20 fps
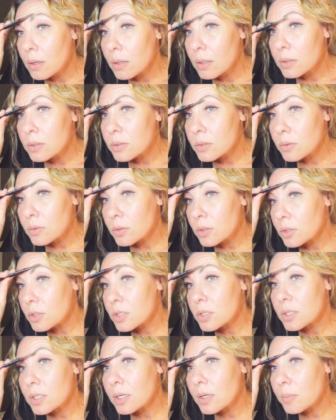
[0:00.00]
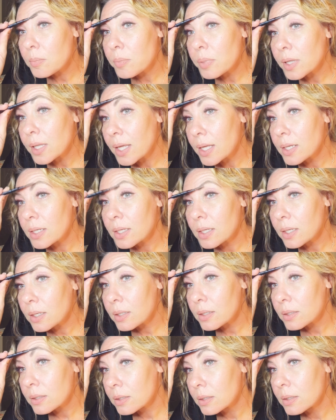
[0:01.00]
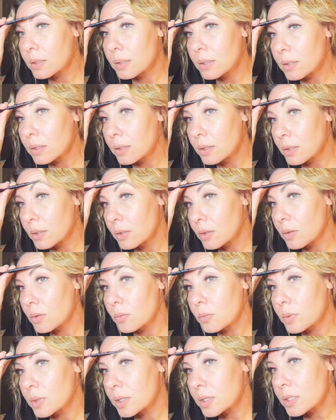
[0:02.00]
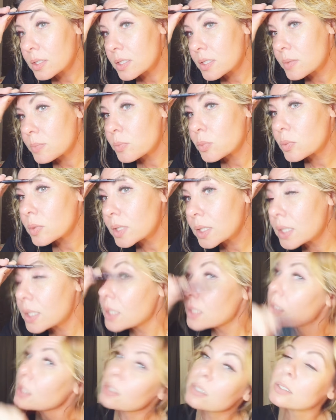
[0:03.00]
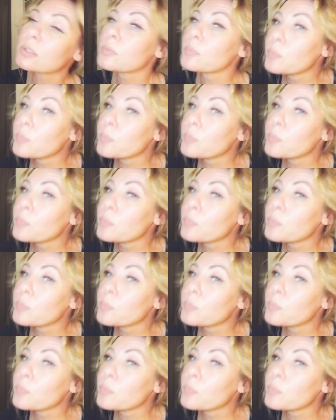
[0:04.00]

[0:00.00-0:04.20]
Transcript: So you're just gonna blend it with the spoolie end.